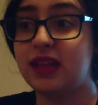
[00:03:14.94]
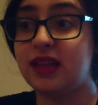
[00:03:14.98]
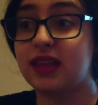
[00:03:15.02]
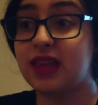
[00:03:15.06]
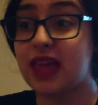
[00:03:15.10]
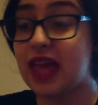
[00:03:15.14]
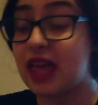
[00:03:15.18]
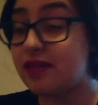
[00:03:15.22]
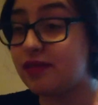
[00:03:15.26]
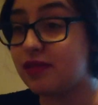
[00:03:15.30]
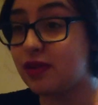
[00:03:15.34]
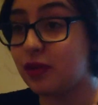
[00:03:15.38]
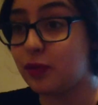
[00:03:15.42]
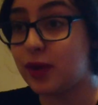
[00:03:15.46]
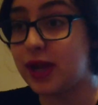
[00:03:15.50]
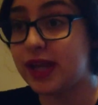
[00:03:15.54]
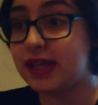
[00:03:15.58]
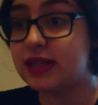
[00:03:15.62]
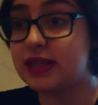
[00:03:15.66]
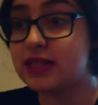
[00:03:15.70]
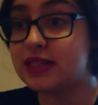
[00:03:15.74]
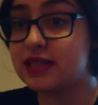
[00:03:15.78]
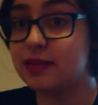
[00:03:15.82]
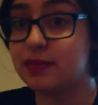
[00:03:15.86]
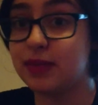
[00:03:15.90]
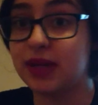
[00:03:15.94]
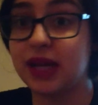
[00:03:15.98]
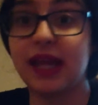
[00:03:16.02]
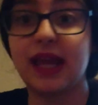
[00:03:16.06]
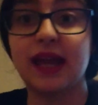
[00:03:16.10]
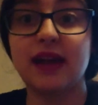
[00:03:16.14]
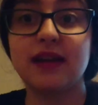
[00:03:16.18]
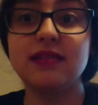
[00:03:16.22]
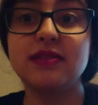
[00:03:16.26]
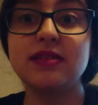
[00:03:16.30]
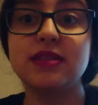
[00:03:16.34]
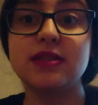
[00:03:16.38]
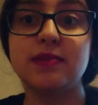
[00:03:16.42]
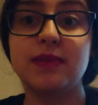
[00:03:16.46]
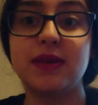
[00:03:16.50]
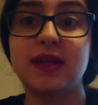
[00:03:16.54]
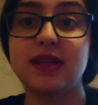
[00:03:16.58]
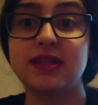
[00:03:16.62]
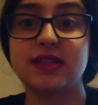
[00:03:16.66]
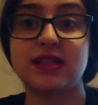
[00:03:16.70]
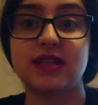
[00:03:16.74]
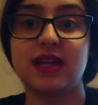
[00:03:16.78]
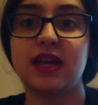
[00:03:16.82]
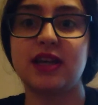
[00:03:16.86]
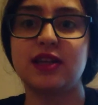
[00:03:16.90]
gave it away to somebody else
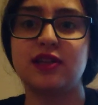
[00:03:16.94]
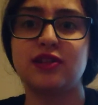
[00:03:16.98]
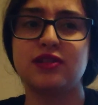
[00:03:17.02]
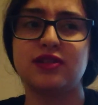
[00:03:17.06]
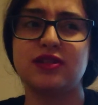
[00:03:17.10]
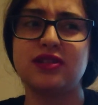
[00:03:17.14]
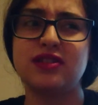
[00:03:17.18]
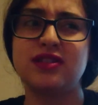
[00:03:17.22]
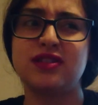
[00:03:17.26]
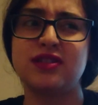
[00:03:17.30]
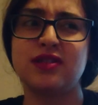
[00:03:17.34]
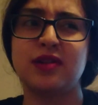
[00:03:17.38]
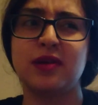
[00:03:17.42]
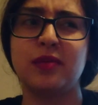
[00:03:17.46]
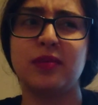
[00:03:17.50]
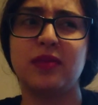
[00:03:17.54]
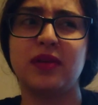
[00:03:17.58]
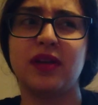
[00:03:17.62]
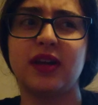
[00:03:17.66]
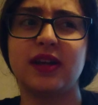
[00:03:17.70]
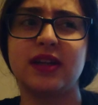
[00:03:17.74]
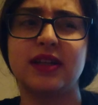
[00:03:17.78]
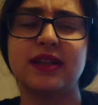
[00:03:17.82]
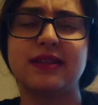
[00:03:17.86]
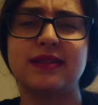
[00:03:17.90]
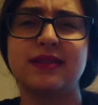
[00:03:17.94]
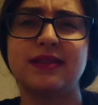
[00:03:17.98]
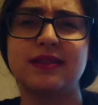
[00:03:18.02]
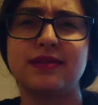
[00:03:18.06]
because I just don't like